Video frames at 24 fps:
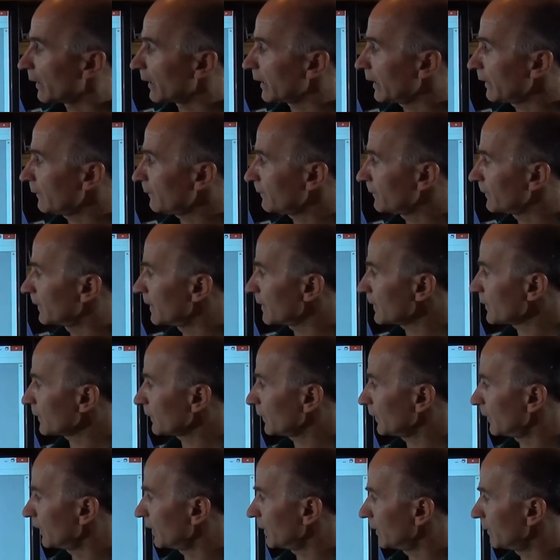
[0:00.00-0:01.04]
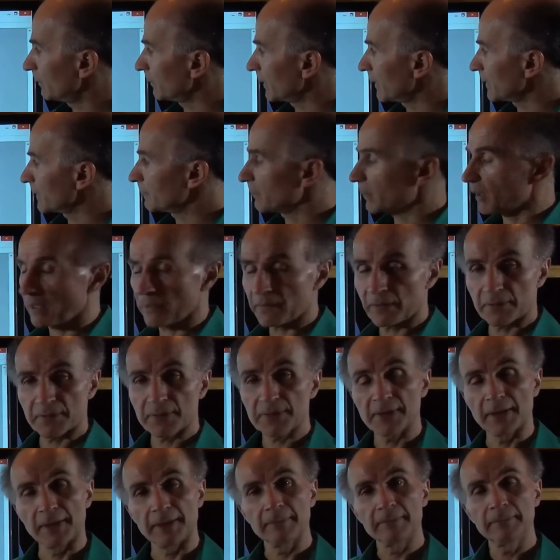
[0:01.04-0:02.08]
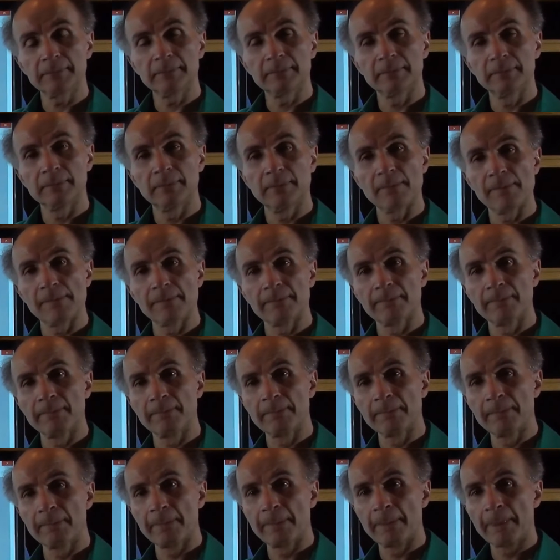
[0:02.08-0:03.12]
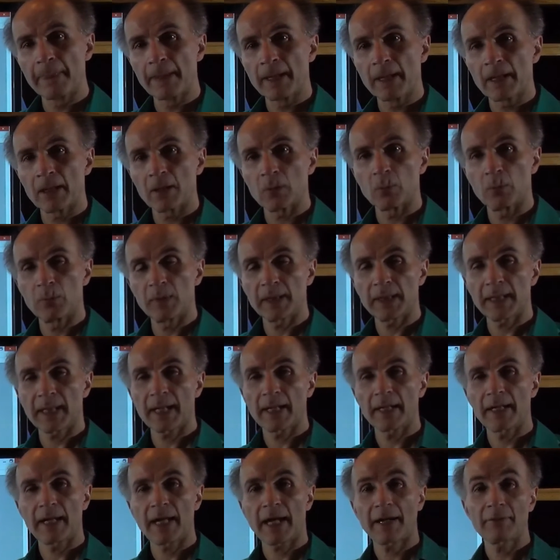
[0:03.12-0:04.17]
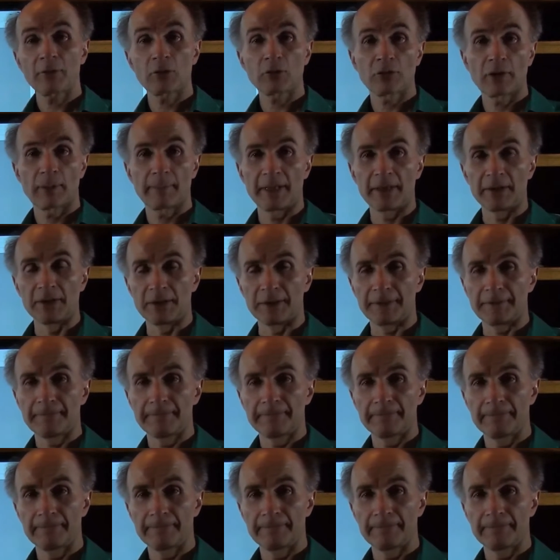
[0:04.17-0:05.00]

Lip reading: if this term is bothersome, we can have a remedy.